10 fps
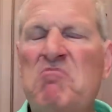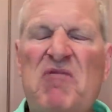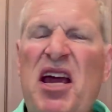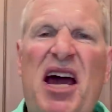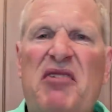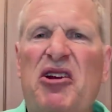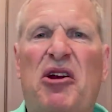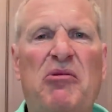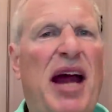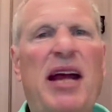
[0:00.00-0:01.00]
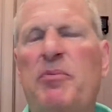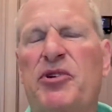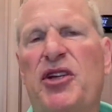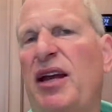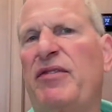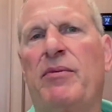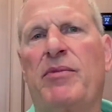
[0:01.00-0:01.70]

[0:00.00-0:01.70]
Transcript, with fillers: yeah, you know, 90% of them